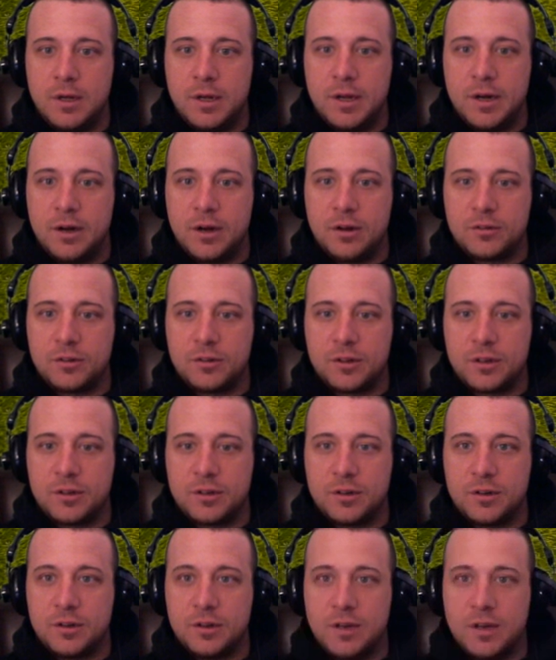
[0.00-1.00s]
I also like to
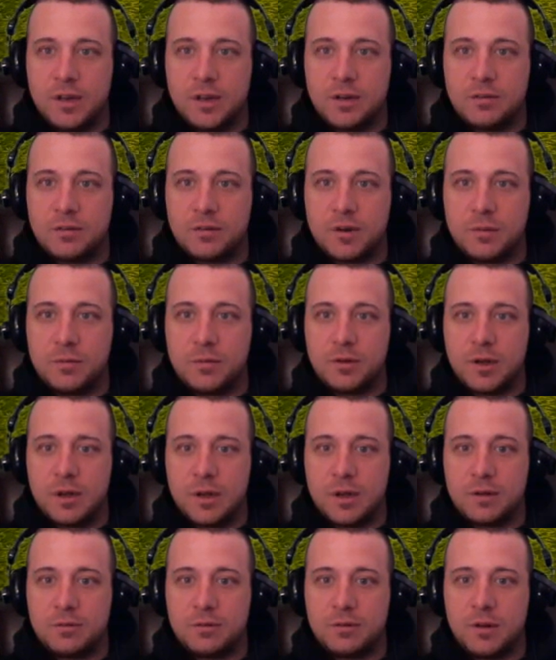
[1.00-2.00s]
turn the tank frames
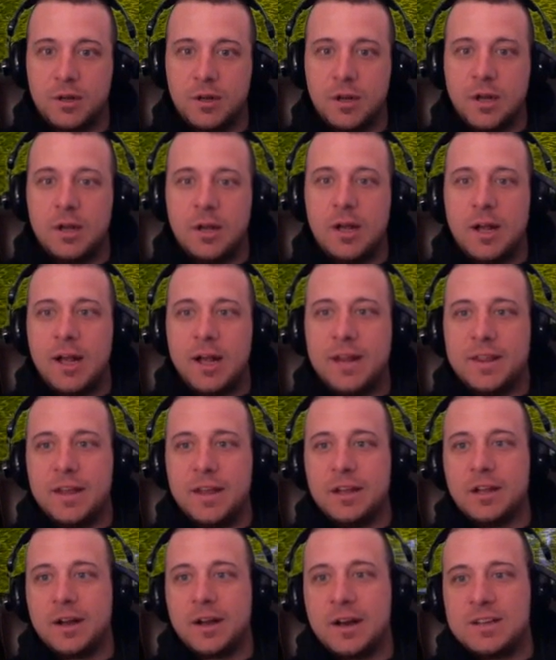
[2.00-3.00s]
off. And
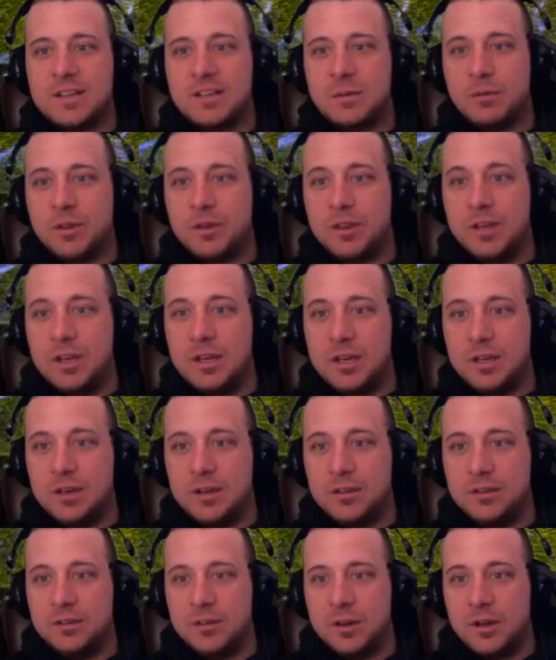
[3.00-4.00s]
then, like I said, with
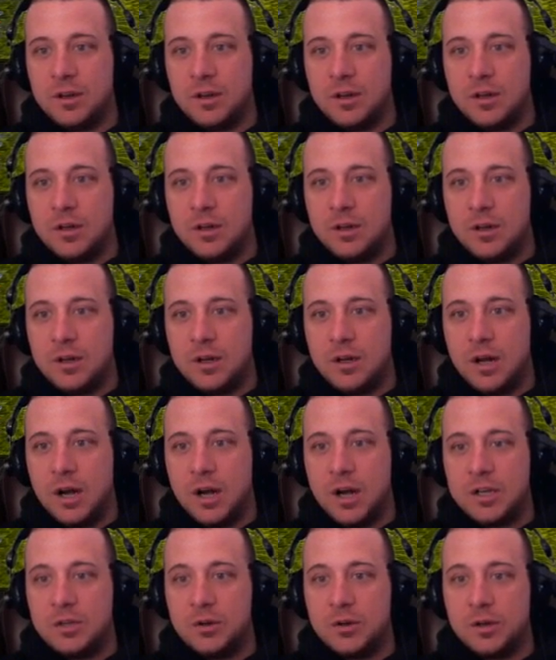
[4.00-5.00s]
these,
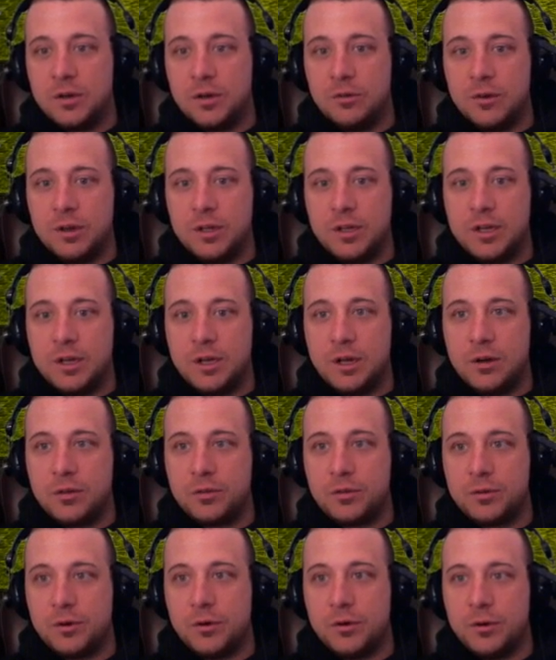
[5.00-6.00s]
you can really go
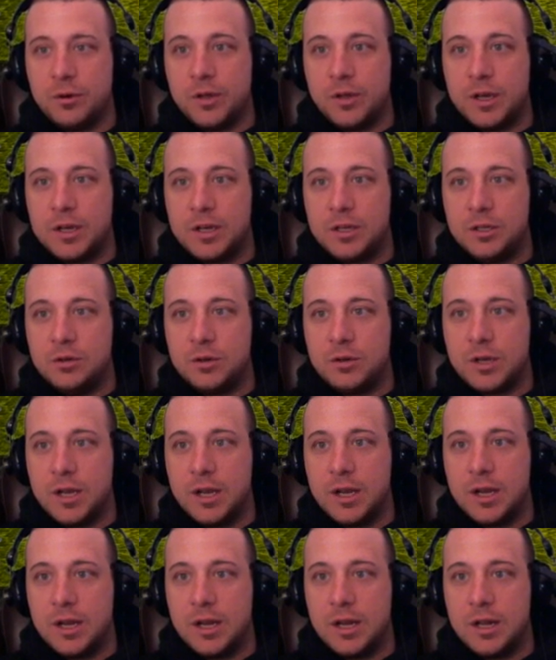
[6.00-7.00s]
through, like, you
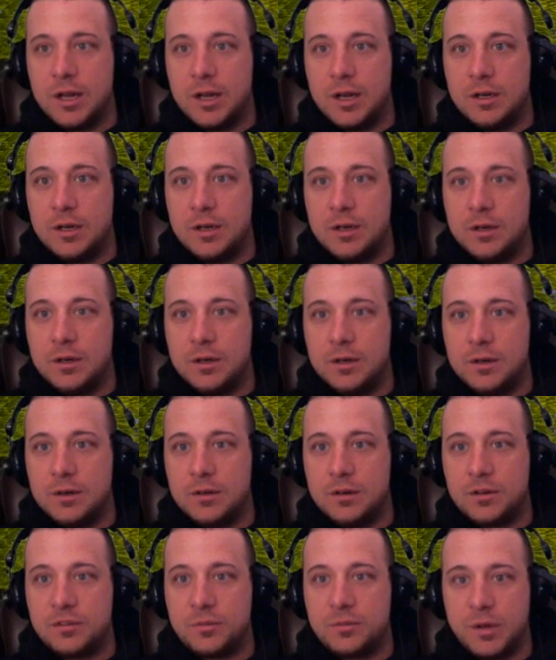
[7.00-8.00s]
can
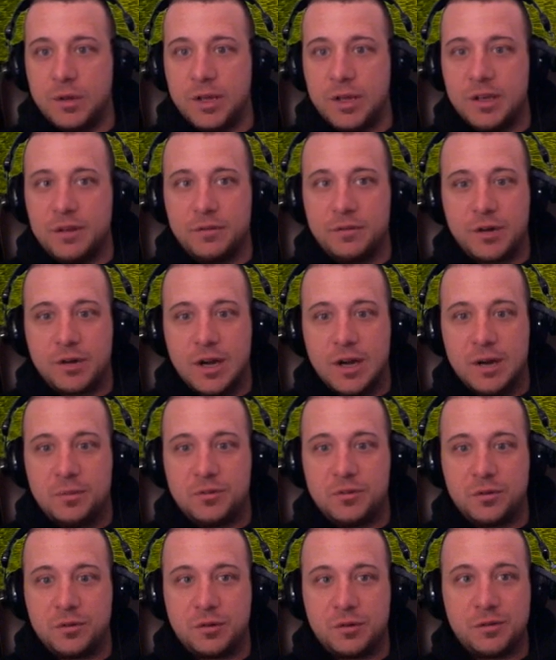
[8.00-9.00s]
display the
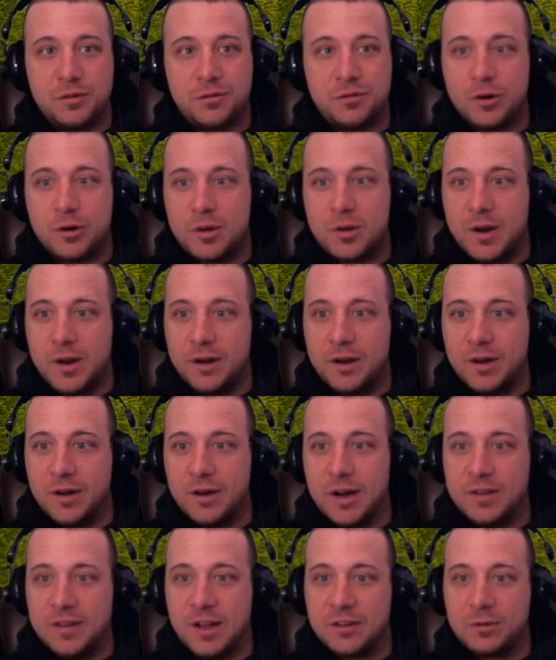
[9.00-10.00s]
frames. So for a 40-man
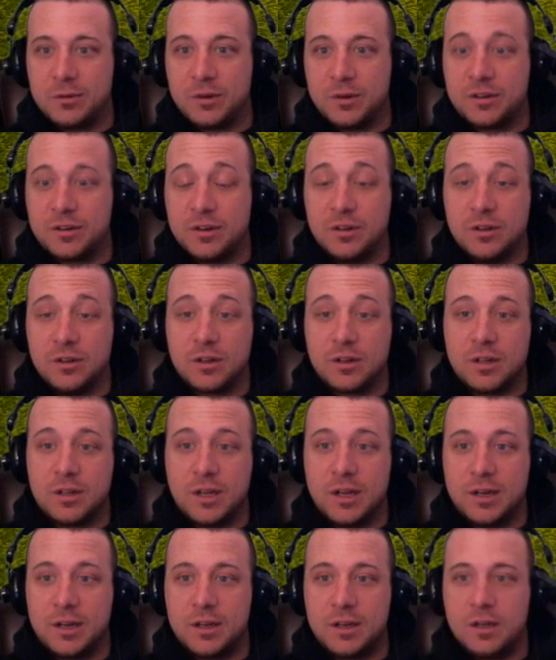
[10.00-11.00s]
raid, that's what it's going to look
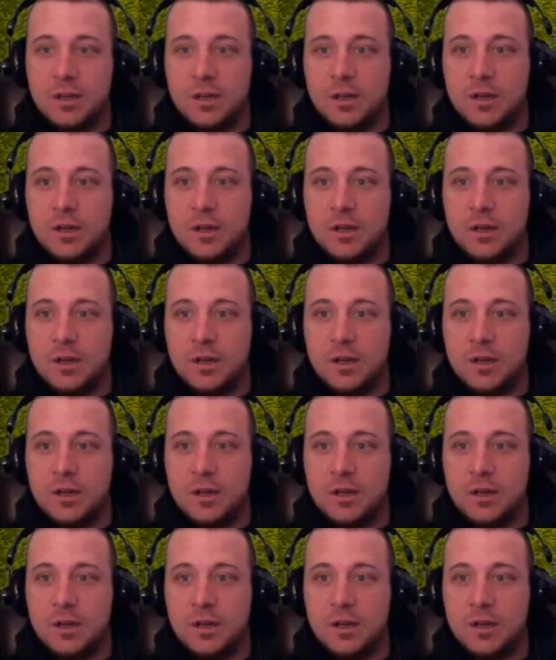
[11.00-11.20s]
like.